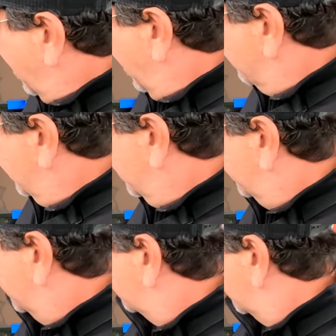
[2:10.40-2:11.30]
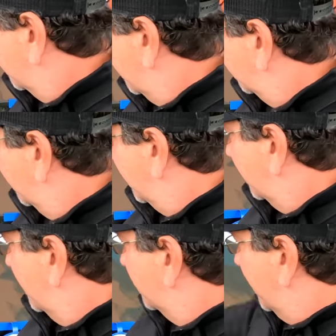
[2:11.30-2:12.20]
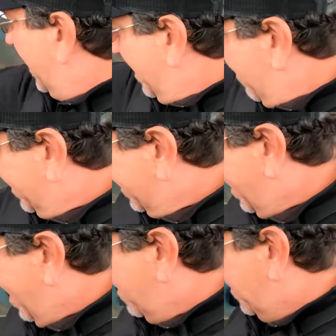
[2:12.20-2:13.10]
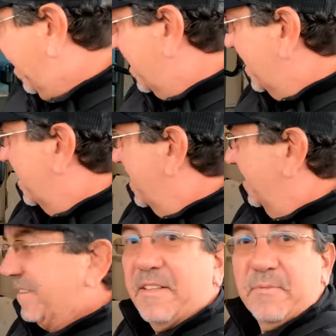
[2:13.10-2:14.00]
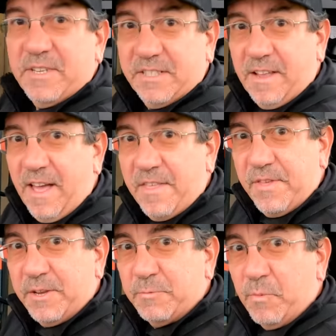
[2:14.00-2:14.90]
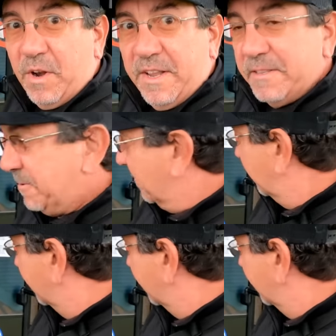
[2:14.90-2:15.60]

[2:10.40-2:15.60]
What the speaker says: I believe this was supposed to be someone else, but anyway, they have, which I think is brilliant.